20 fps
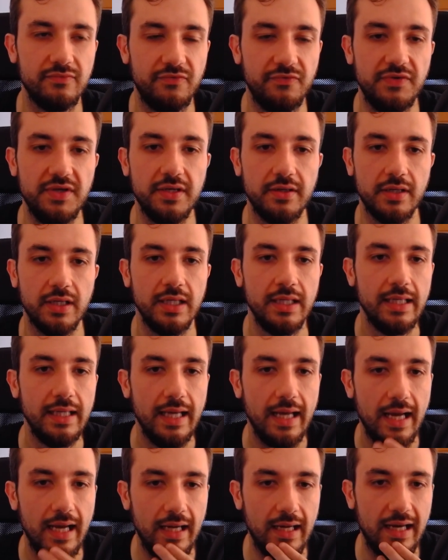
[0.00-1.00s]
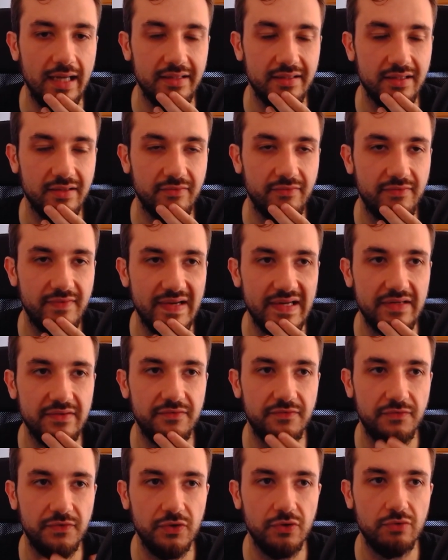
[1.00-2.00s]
fear. I think very few